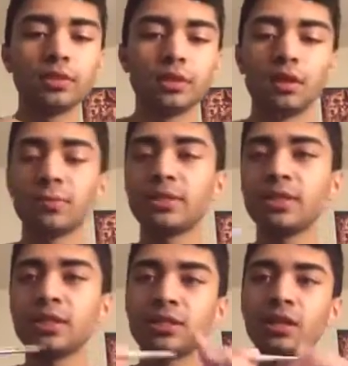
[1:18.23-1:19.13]
So I'm gonna
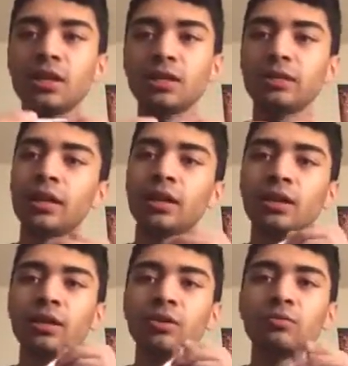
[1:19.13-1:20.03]
take this, yeah,
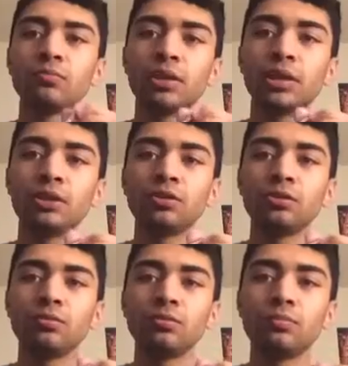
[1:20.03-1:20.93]
I know, my little
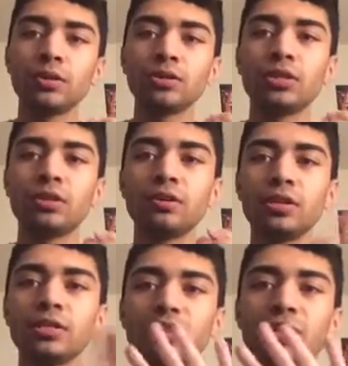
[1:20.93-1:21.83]
brush here
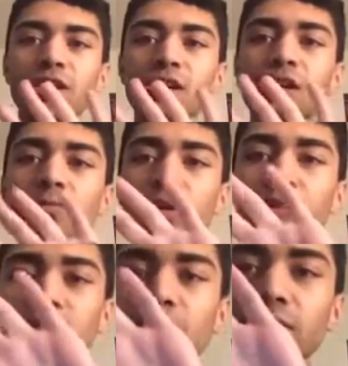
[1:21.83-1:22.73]
is dirty, but
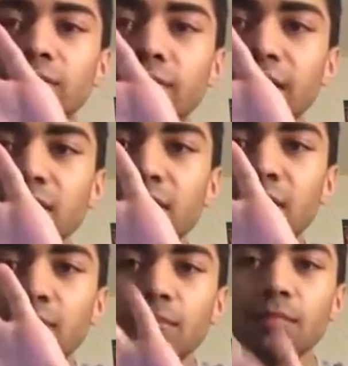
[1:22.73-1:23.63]
it's a little flat
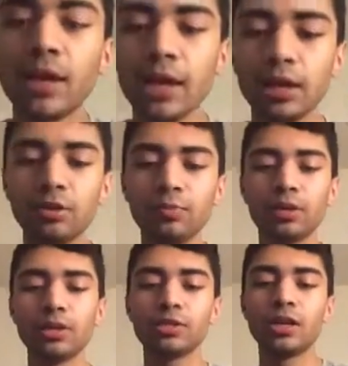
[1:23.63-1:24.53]
top angled
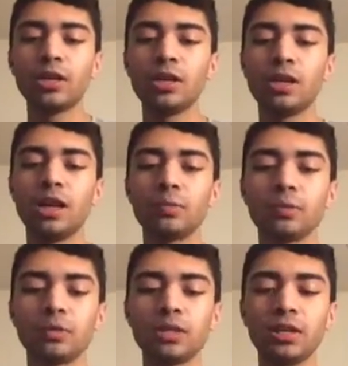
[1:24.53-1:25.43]
brush. I'm
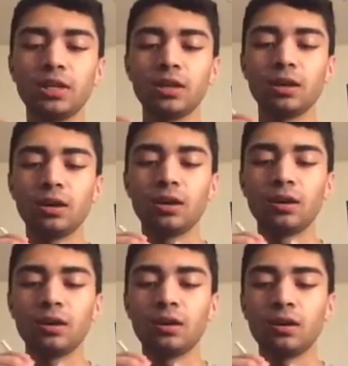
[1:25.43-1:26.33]
gonna just take that
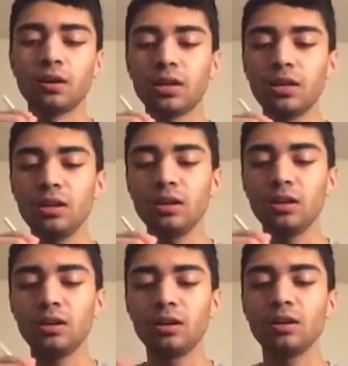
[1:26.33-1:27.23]
on
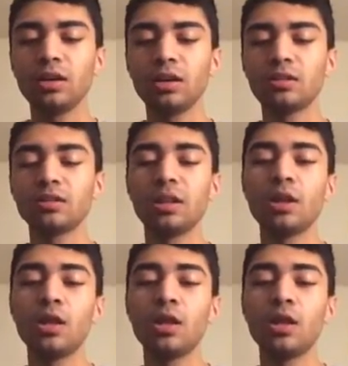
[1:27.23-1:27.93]
here, because